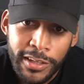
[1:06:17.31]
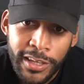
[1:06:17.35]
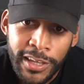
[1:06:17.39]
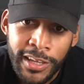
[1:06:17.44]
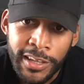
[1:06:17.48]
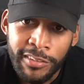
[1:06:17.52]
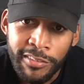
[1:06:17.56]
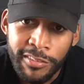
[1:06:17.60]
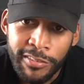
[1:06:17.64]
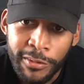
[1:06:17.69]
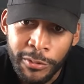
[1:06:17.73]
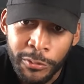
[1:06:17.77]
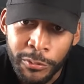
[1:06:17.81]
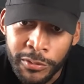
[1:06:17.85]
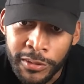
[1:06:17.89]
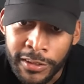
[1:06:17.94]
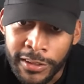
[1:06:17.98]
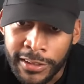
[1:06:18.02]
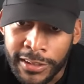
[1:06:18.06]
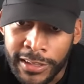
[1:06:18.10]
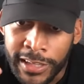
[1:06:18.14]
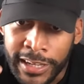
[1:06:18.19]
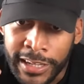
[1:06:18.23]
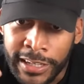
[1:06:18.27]
And so
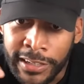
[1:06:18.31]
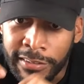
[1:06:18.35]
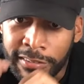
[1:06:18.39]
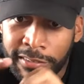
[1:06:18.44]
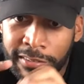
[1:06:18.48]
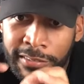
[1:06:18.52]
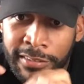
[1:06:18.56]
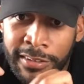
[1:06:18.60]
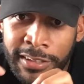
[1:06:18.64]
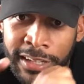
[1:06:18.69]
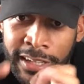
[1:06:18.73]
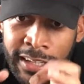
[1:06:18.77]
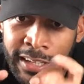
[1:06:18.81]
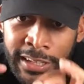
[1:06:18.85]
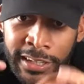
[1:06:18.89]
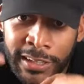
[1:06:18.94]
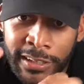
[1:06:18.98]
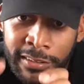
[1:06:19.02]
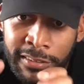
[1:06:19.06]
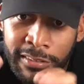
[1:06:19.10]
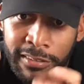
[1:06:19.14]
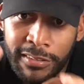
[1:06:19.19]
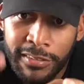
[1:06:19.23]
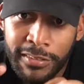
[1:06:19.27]
the lights
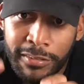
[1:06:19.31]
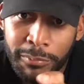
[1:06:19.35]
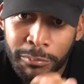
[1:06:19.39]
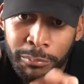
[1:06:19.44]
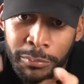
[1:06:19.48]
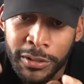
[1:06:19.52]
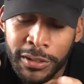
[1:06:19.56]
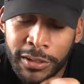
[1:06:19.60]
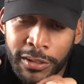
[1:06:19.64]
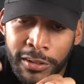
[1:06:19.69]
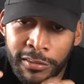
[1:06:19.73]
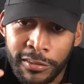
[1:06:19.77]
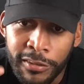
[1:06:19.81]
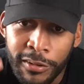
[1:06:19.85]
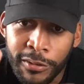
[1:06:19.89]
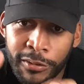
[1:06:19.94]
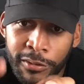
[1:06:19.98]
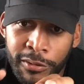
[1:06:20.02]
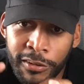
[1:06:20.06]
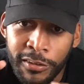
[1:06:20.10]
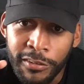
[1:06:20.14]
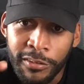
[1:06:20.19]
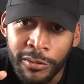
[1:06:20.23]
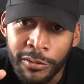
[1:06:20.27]
dance because
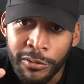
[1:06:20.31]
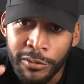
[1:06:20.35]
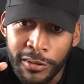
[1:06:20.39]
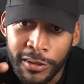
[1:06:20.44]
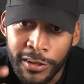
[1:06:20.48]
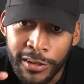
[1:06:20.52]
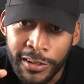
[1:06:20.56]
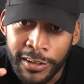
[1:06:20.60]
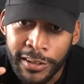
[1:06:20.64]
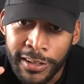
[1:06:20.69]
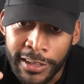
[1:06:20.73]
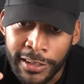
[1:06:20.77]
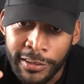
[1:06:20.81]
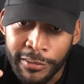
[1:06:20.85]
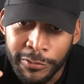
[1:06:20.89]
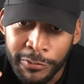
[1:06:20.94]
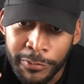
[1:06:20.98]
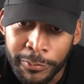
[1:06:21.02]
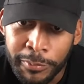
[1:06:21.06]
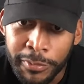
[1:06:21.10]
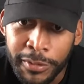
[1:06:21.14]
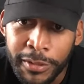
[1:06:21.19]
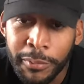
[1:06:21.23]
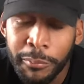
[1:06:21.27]
although those are the lights
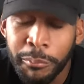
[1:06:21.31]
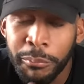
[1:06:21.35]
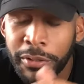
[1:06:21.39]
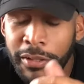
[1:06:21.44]
from then,